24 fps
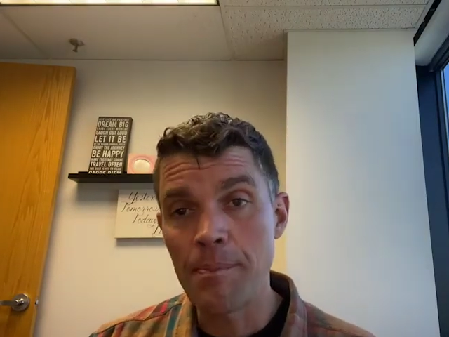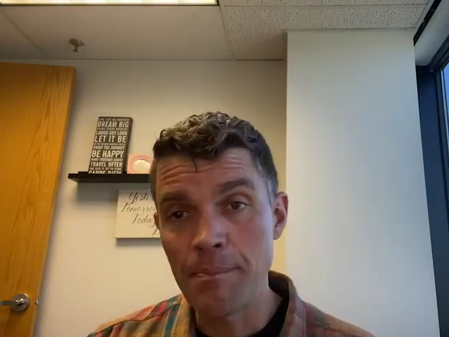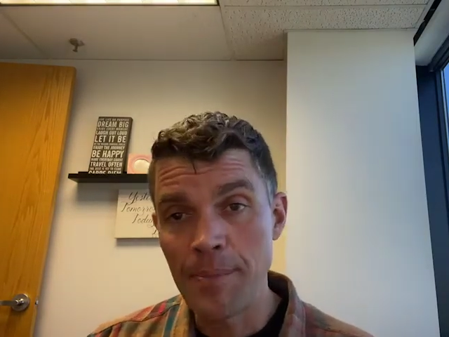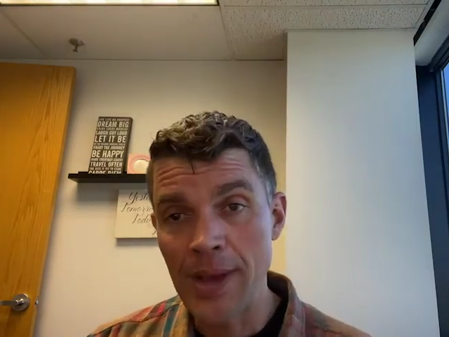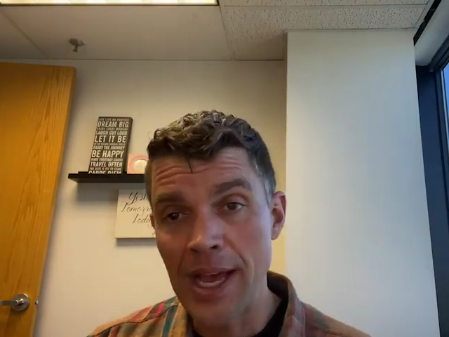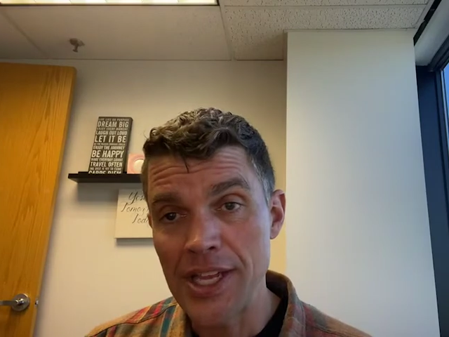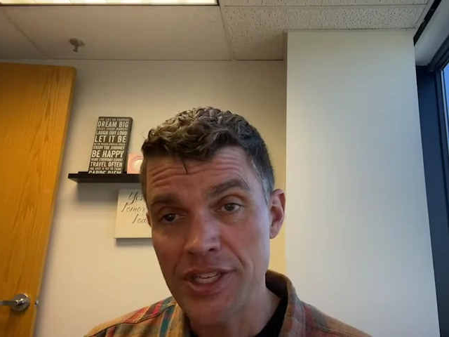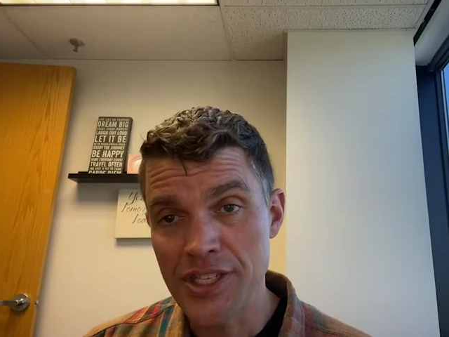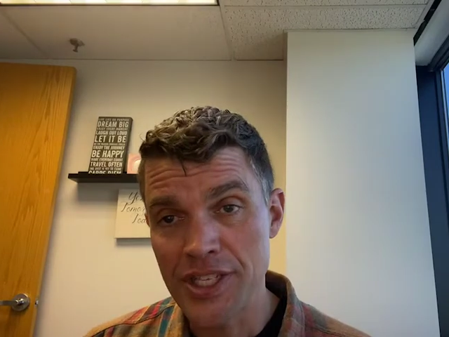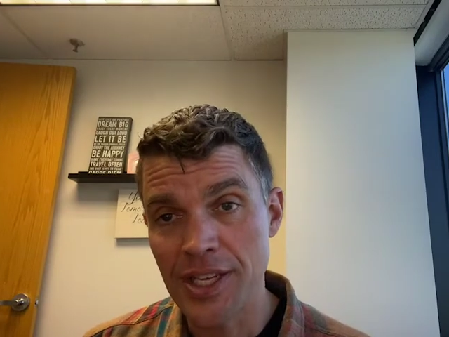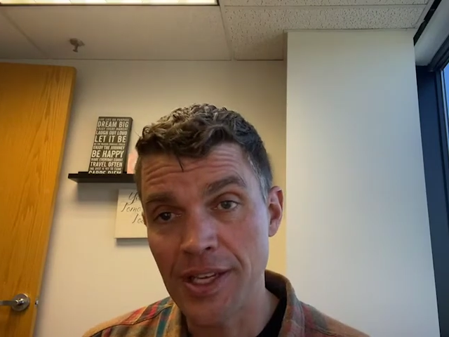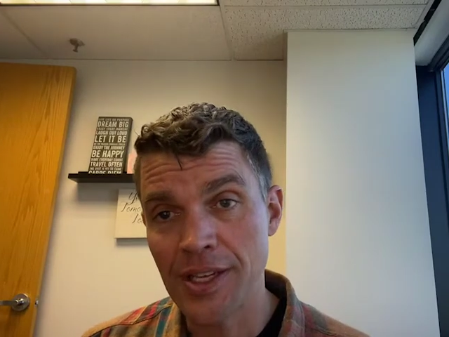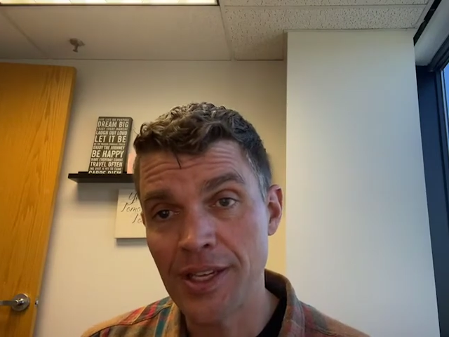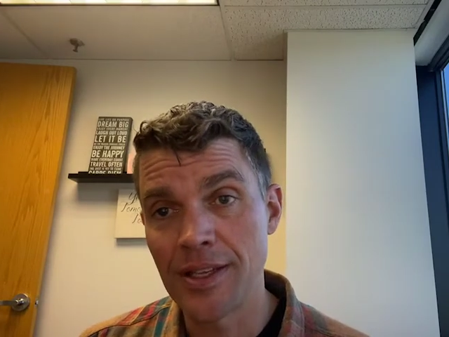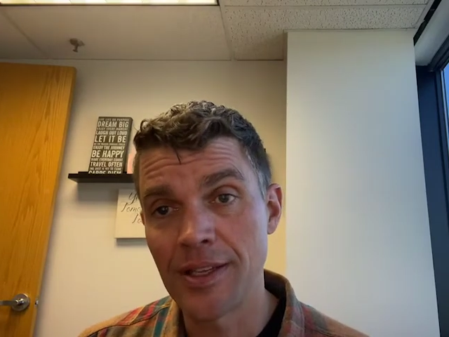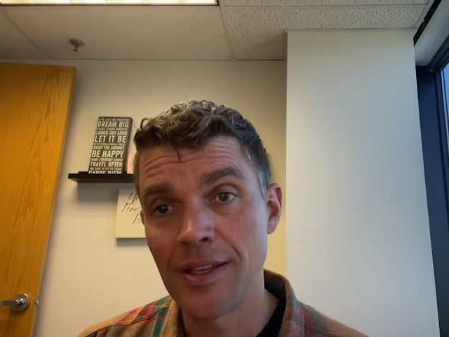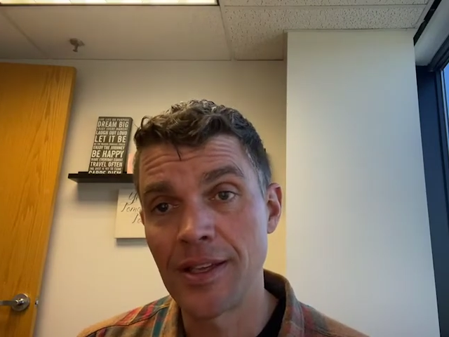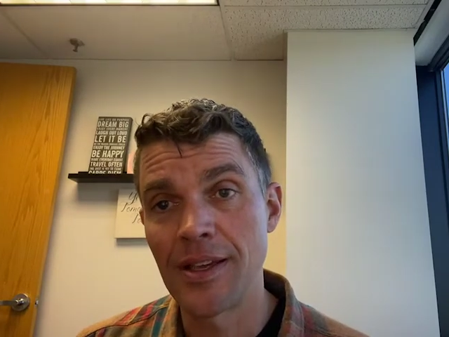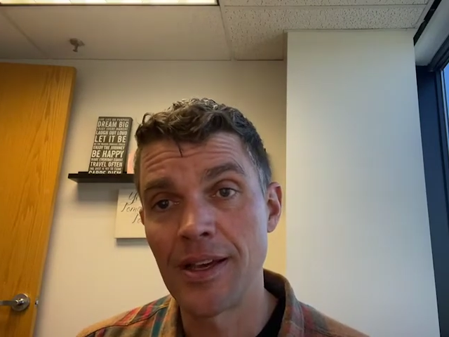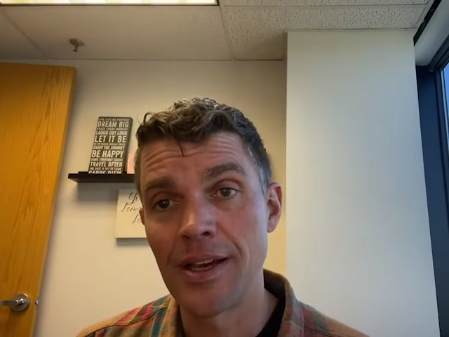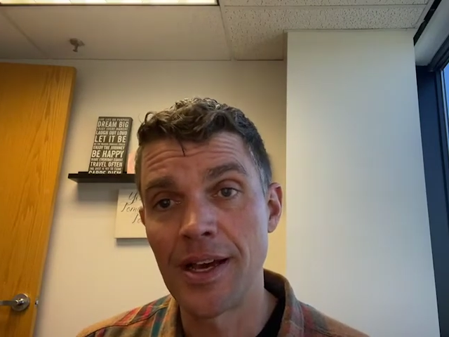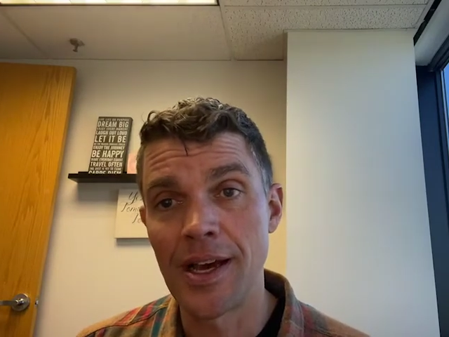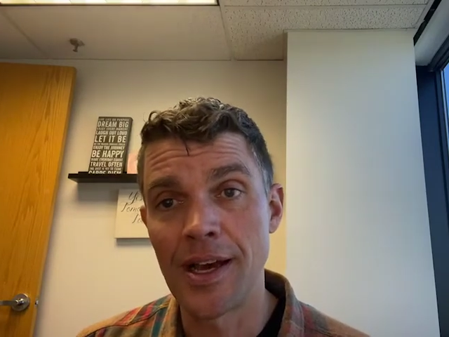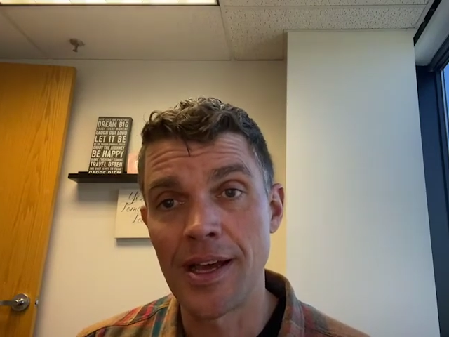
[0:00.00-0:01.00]
basic
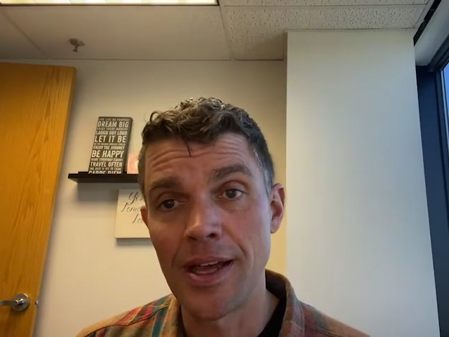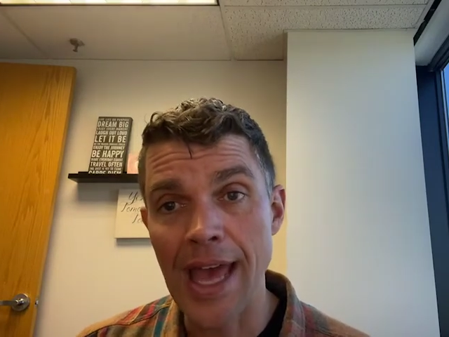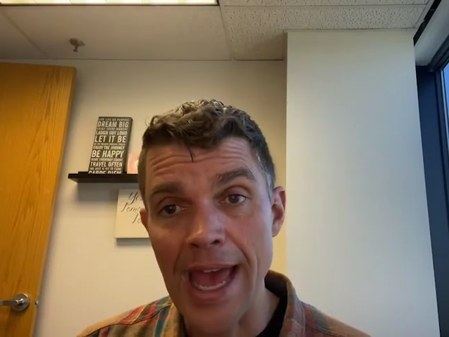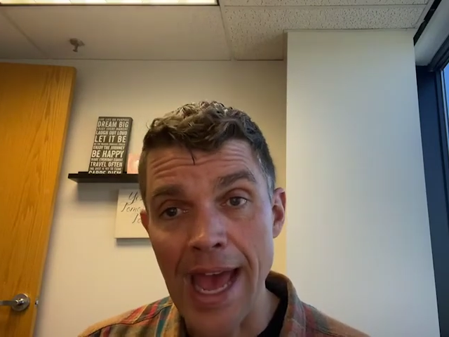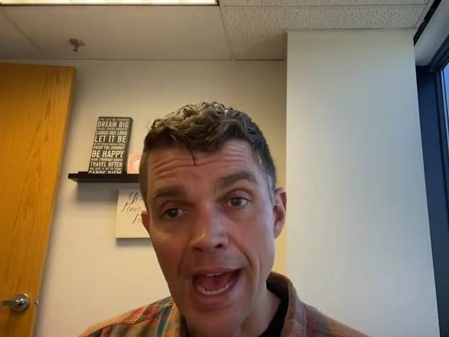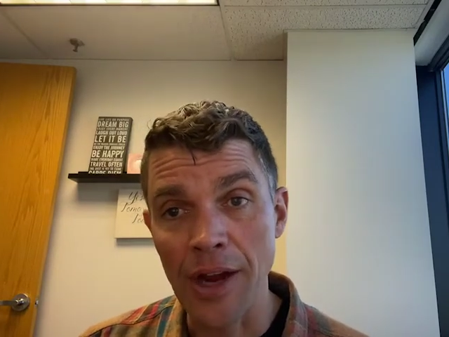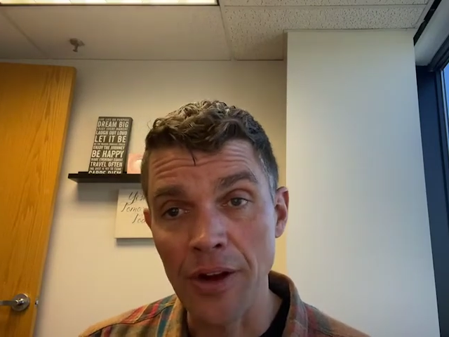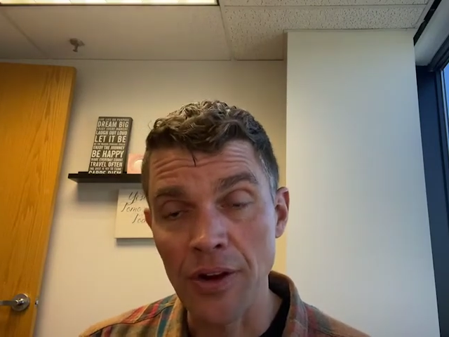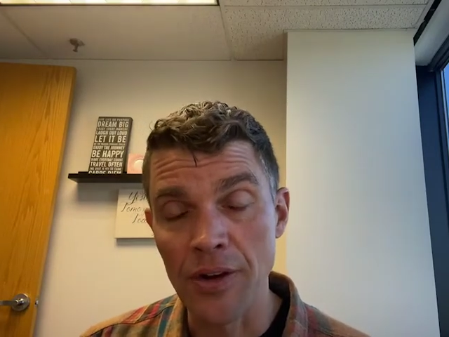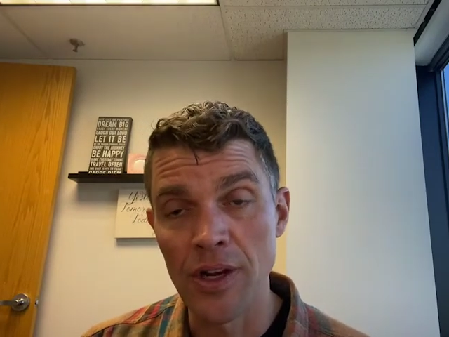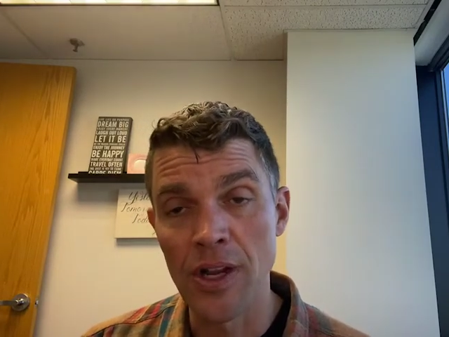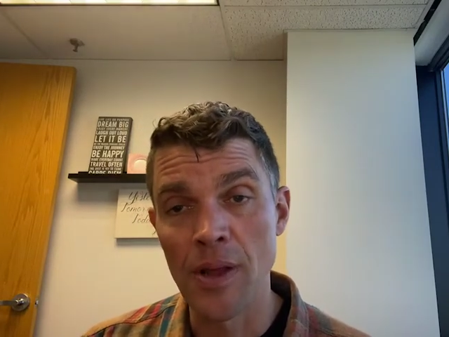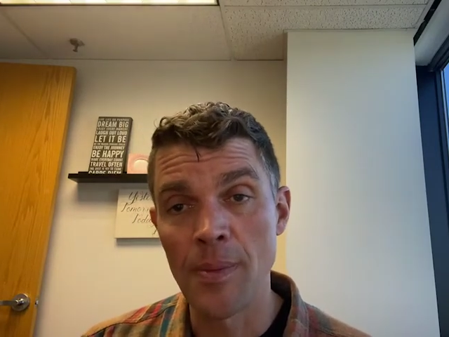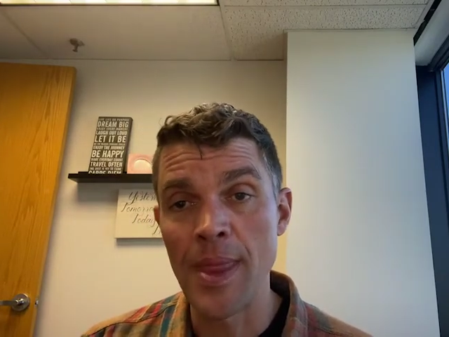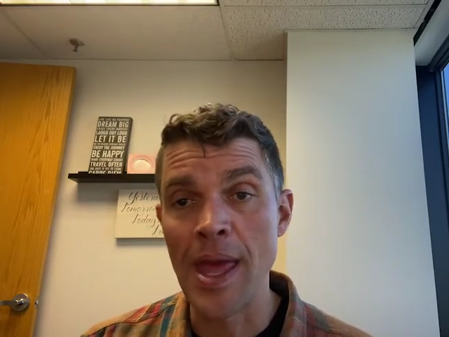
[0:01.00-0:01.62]
acronym,